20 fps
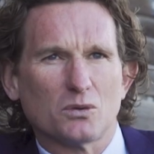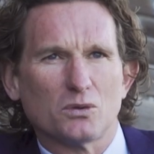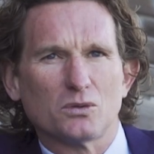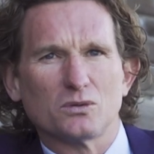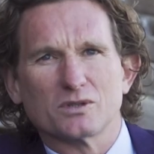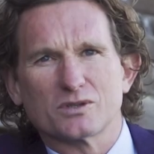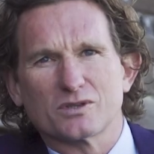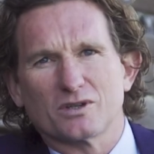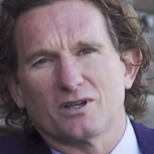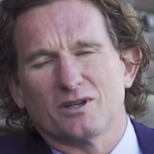
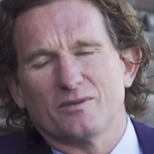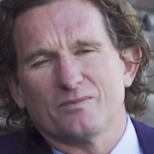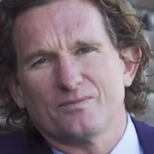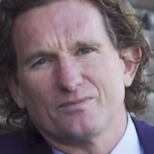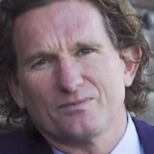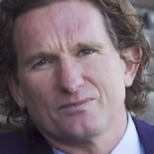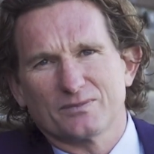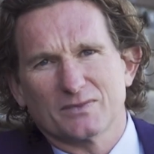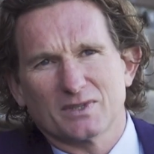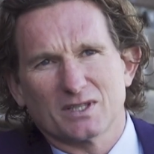all the
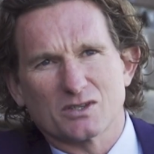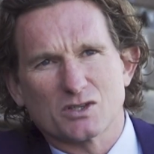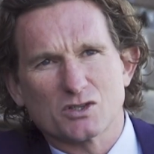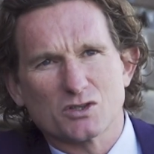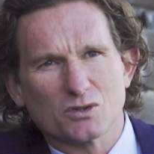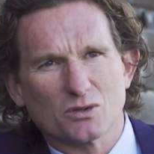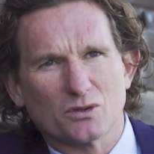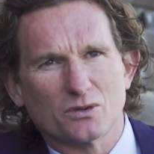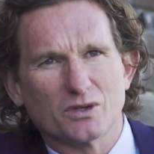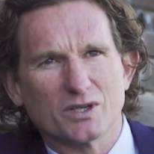time. The
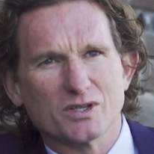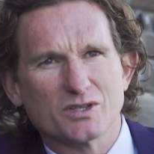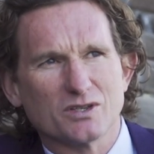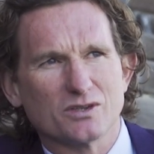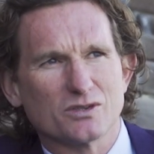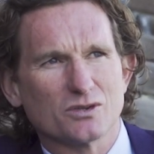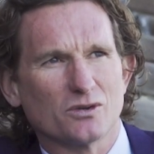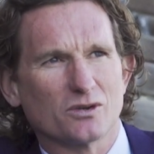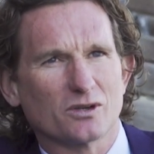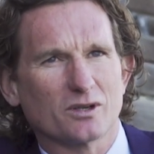stories
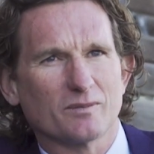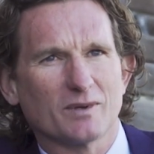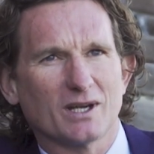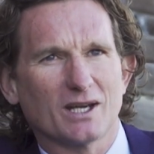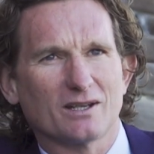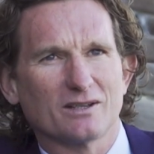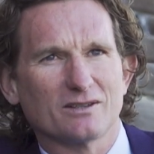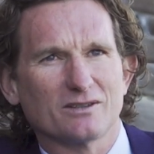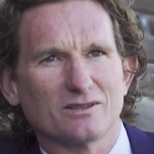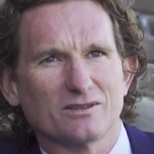he'd talk
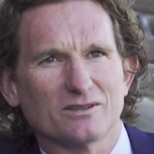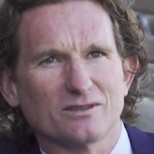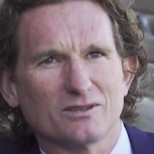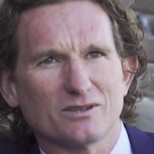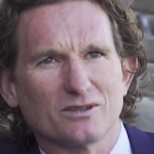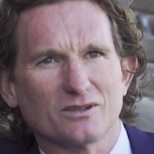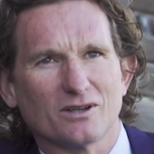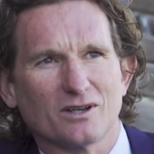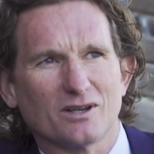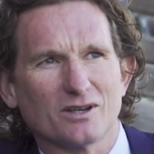about
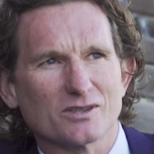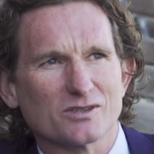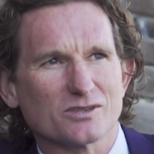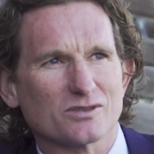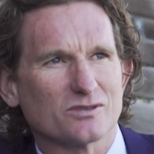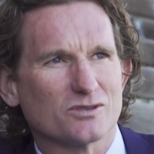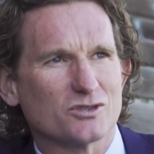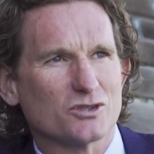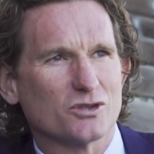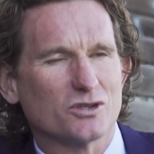you
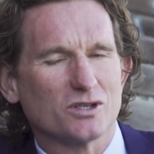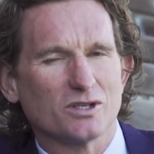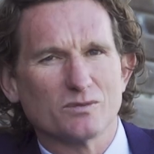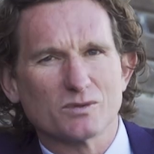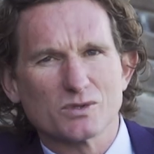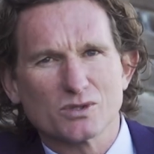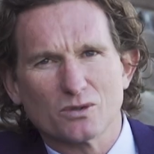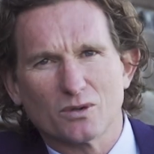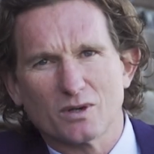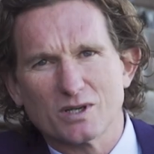guys, Judy
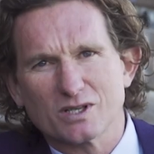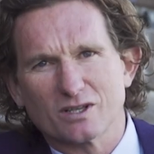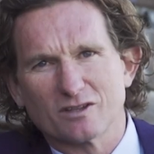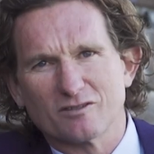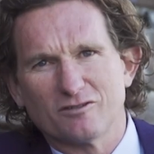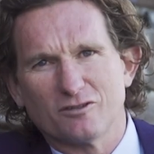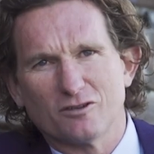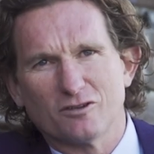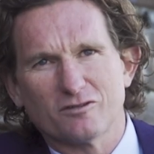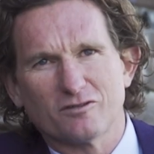was always at the
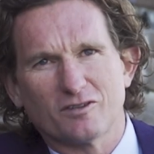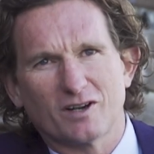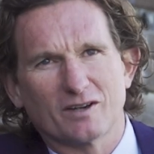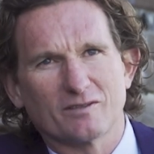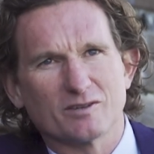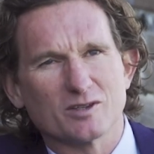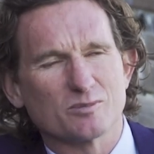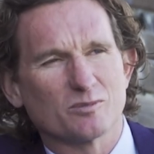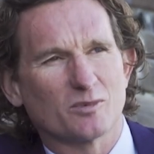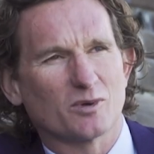forefront
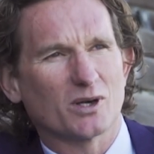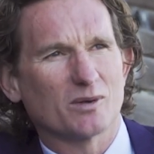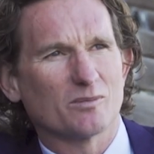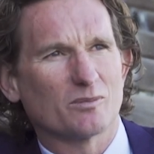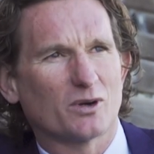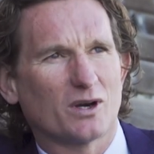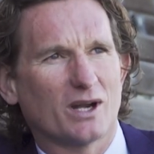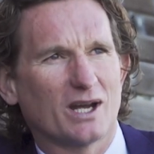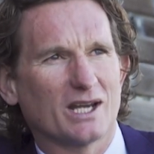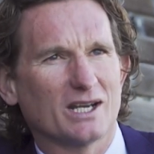of his
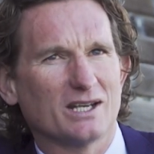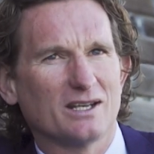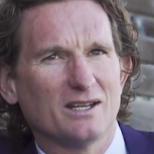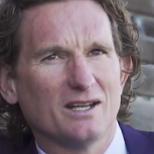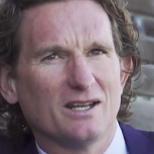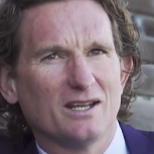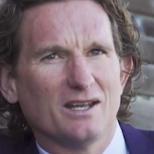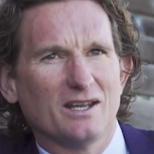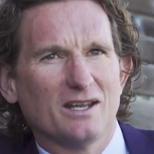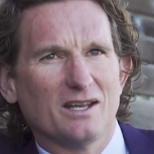
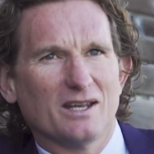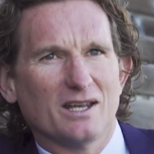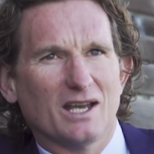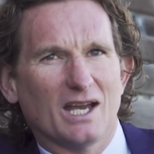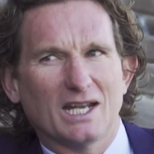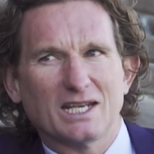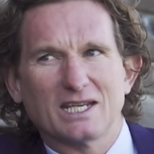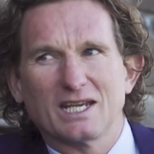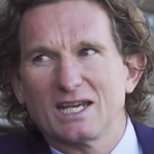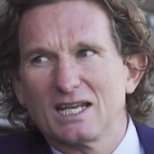brain.
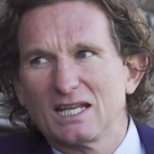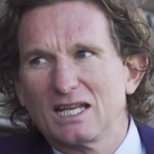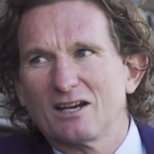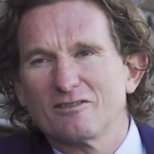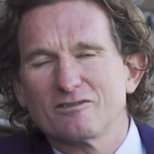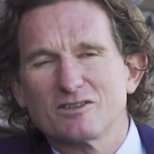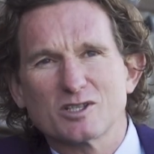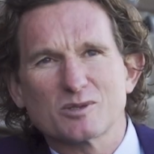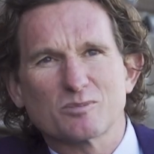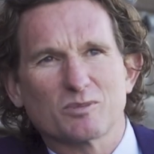And yeah, he
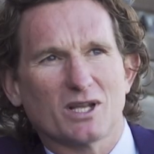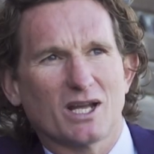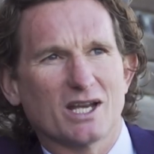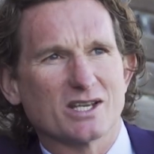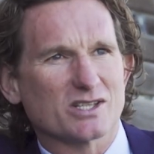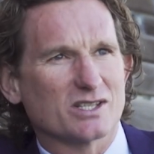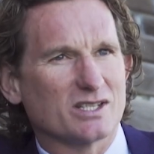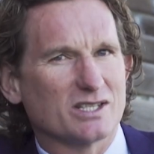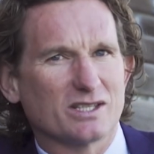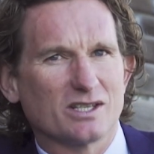loved this
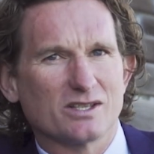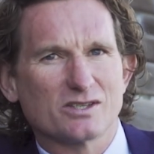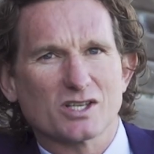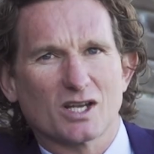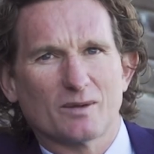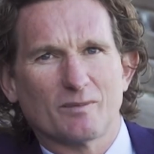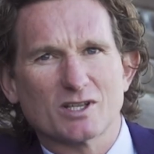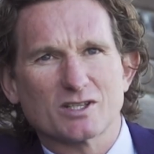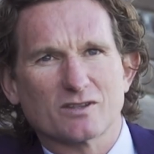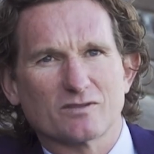place and he did
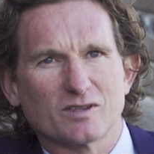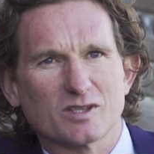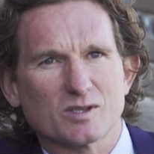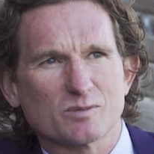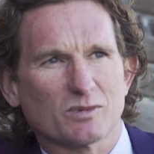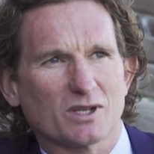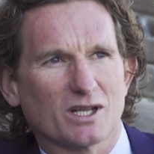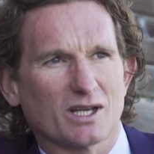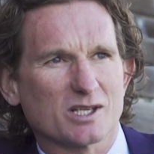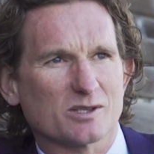so much for this
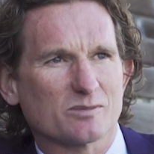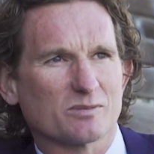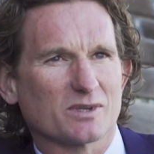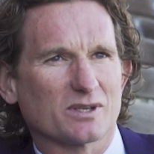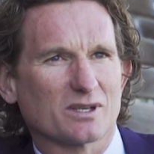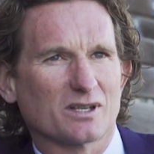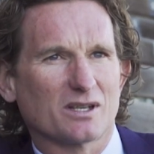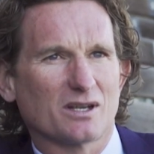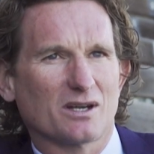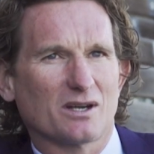place,
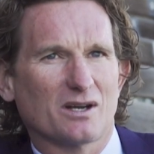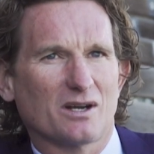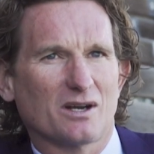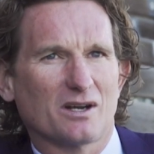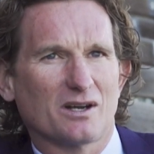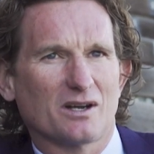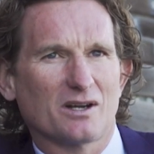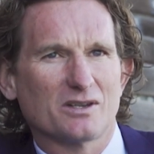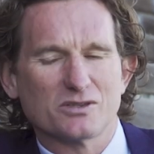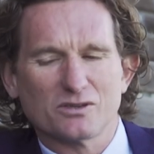but
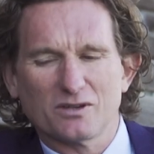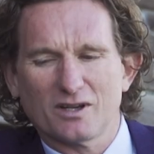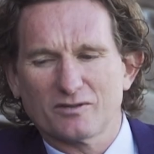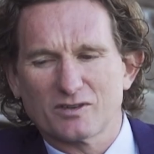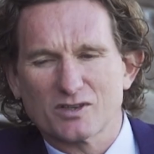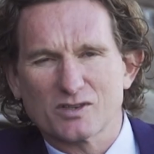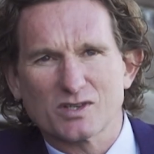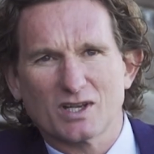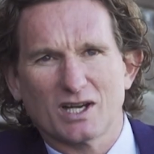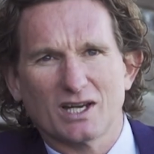I do have
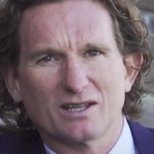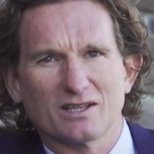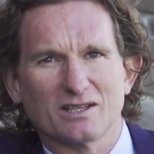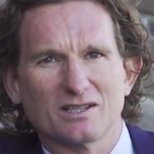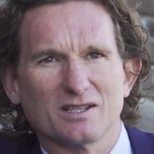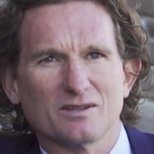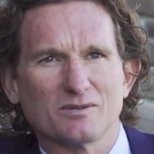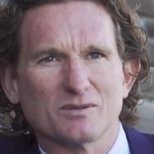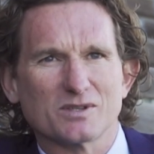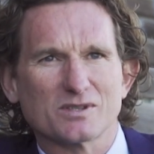to say that
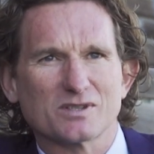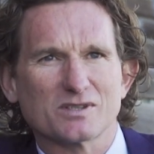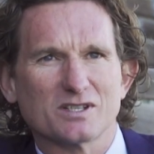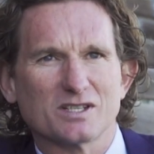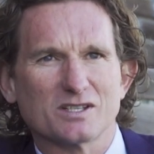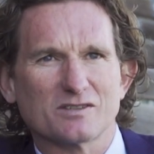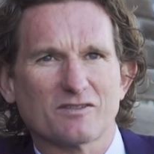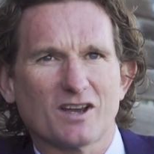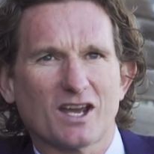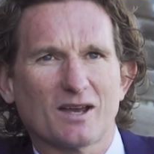
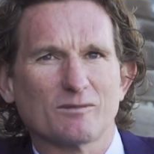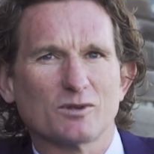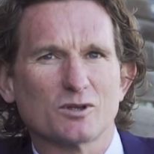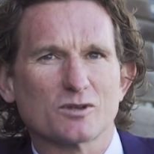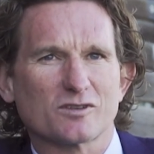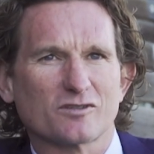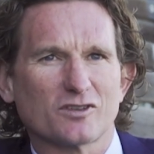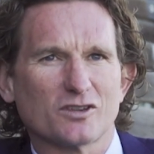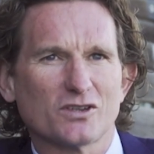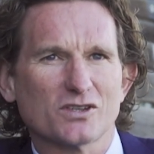his family
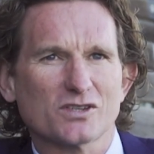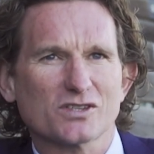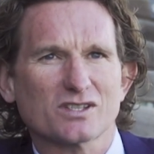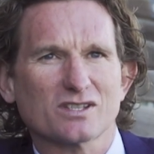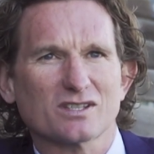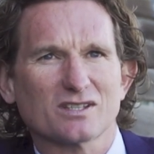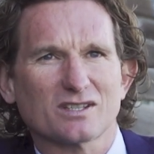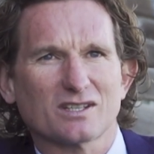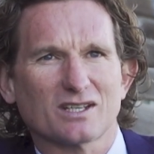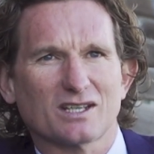was
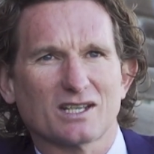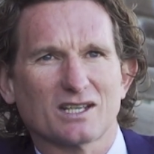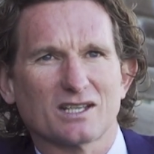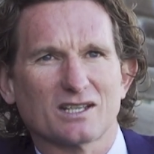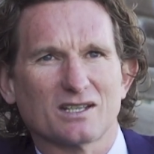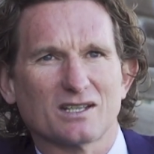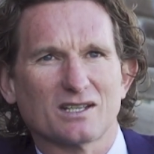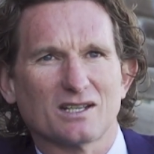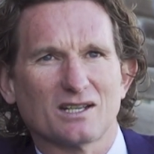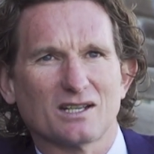first,
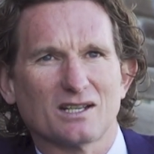and